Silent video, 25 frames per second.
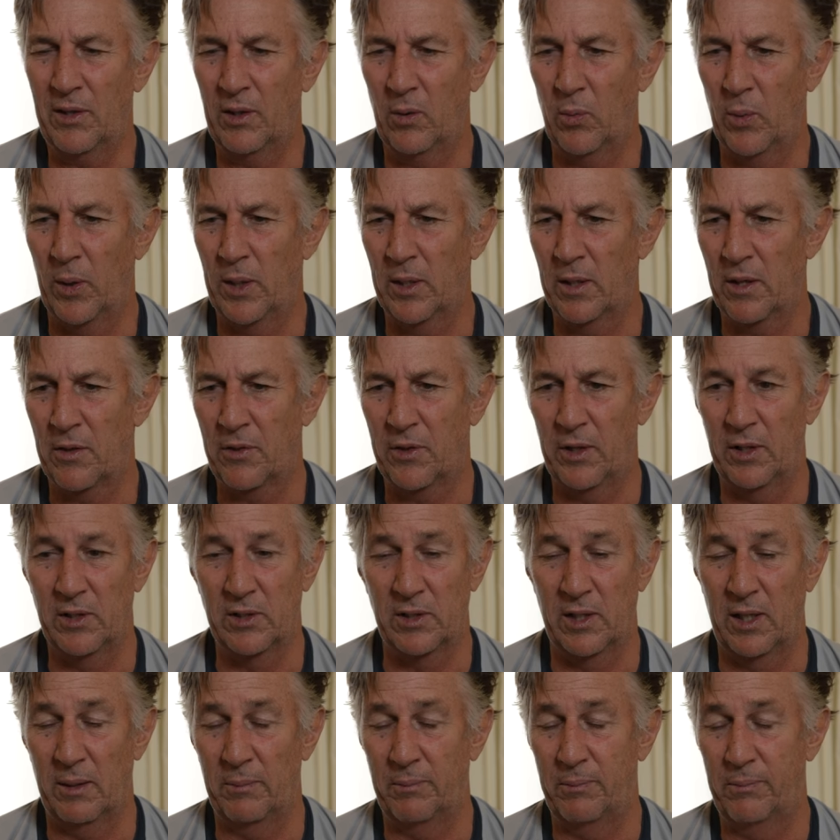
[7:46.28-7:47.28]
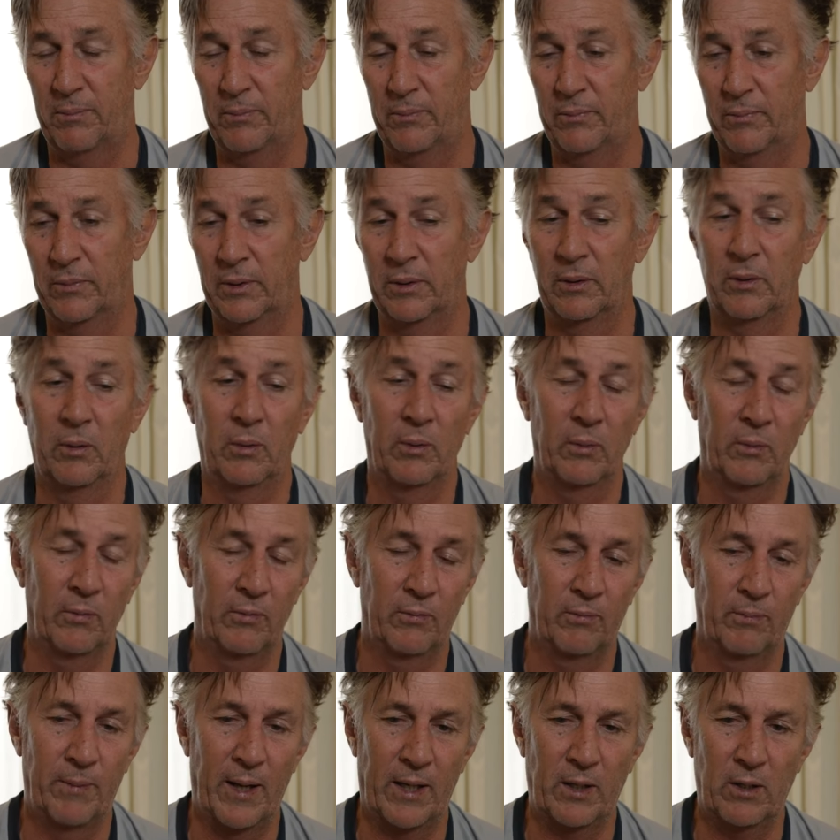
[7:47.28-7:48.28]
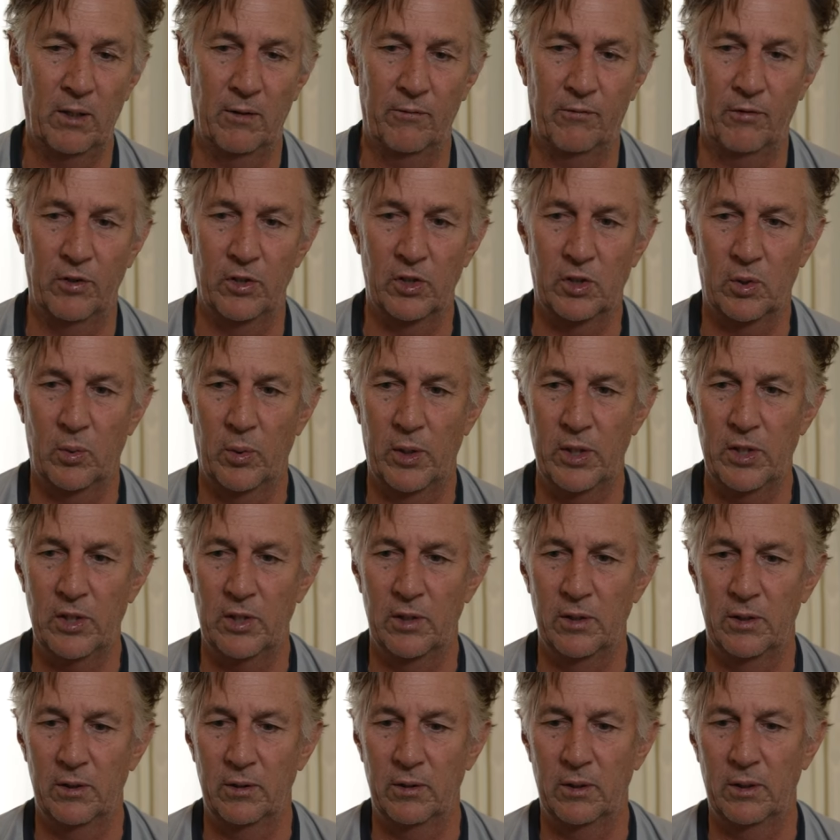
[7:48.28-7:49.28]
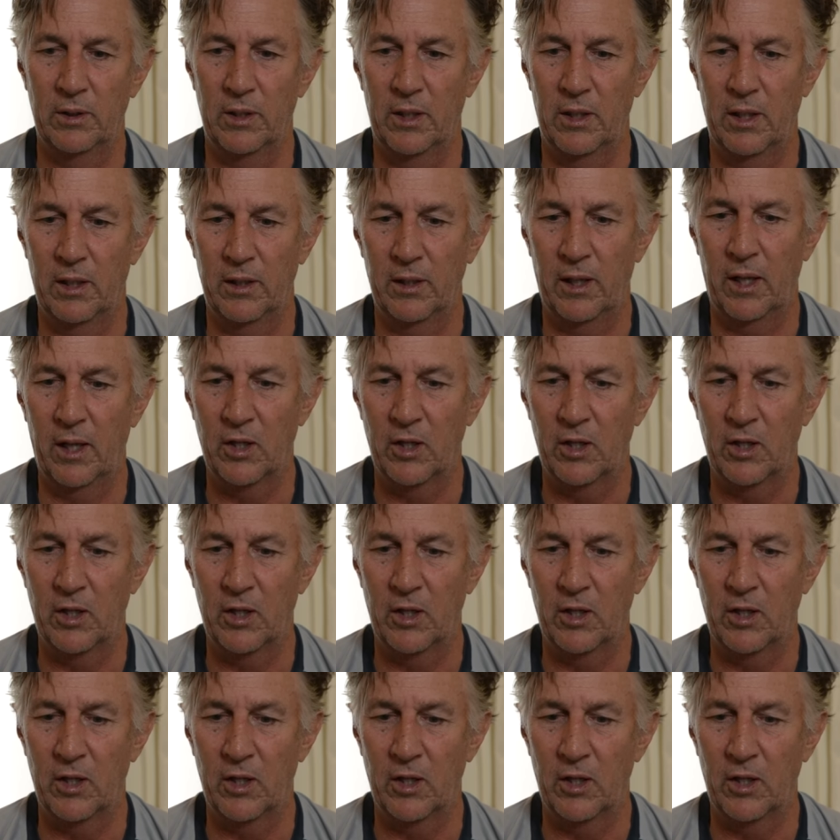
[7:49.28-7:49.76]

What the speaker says: one of the things that I, you know, back to the first question, you know,